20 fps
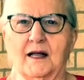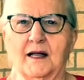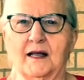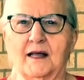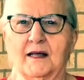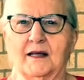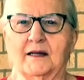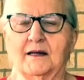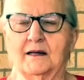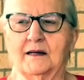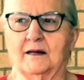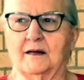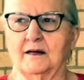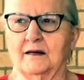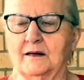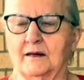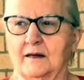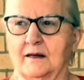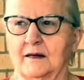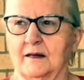And
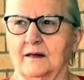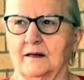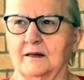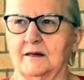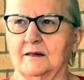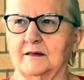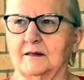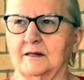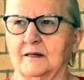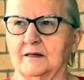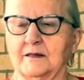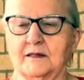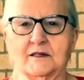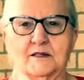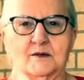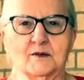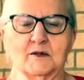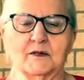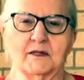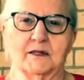he said that's
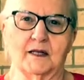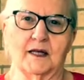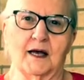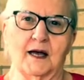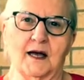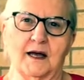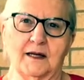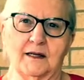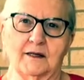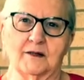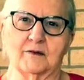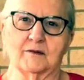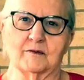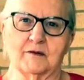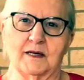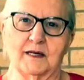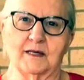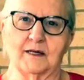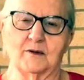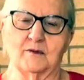one of the highly
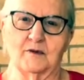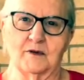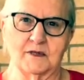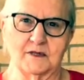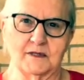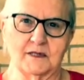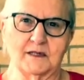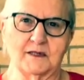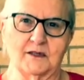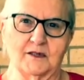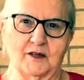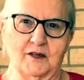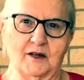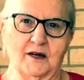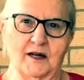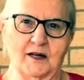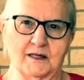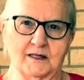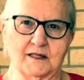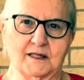rated ones in the
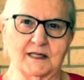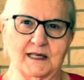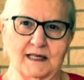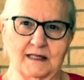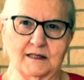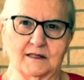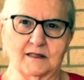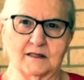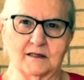United States.